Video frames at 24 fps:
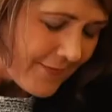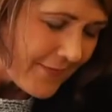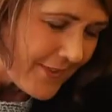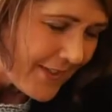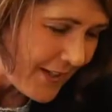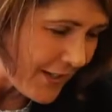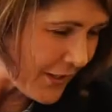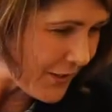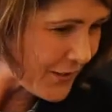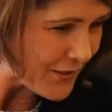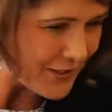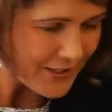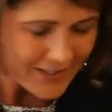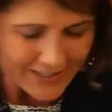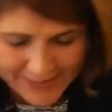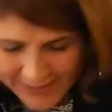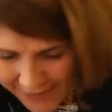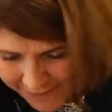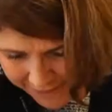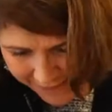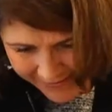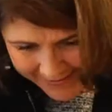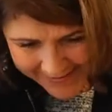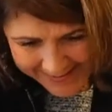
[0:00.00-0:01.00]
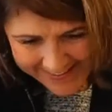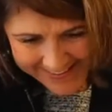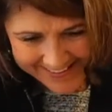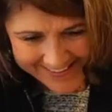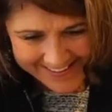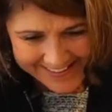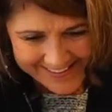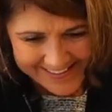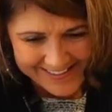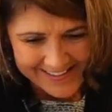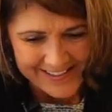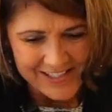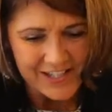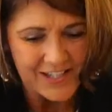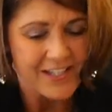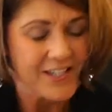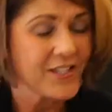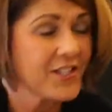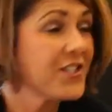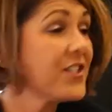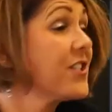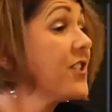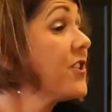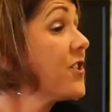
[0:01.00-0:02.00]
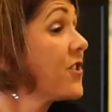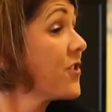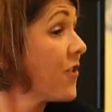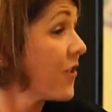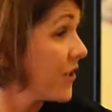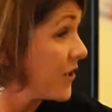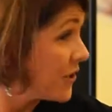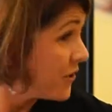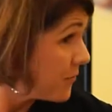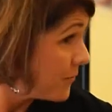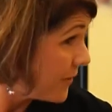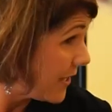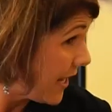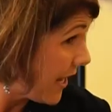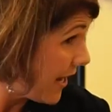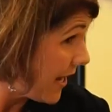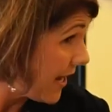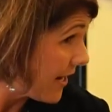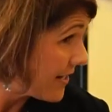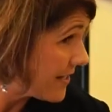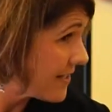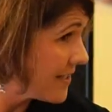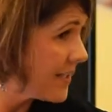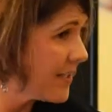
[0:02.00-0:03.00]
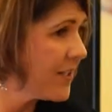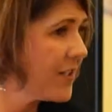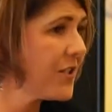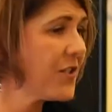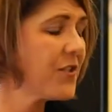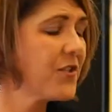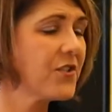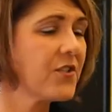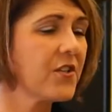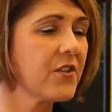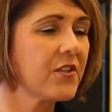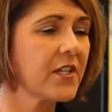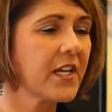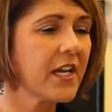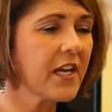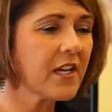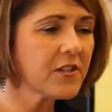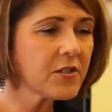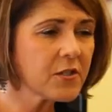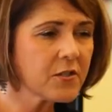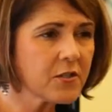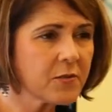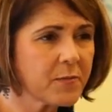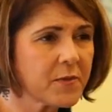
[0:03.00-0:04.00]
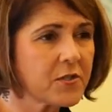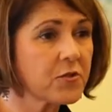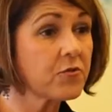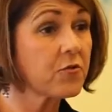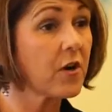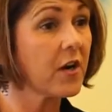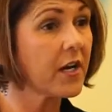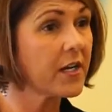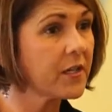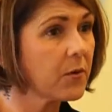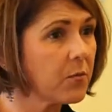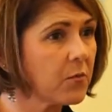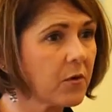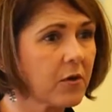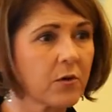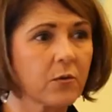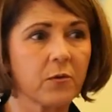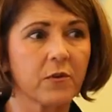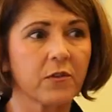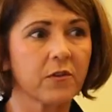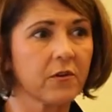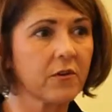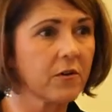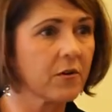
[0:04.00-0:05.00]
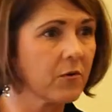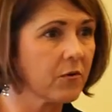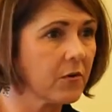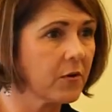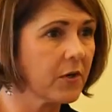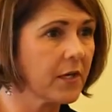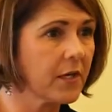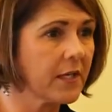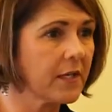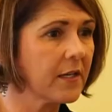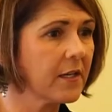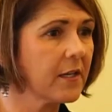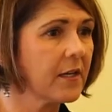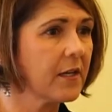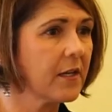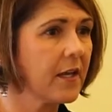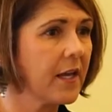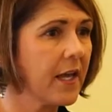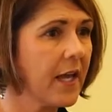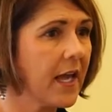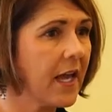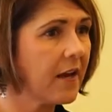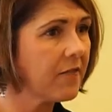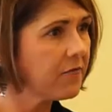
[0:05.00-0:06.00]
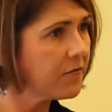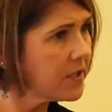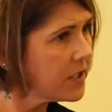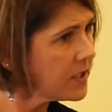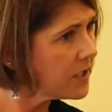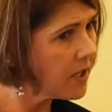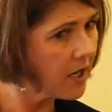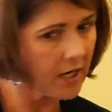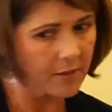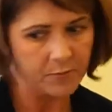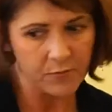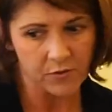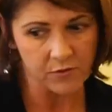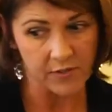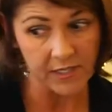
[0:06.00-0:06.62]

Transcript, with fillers: you know, sniffing, and she's starting to relax. So the counselor's been trying to work with her on every time you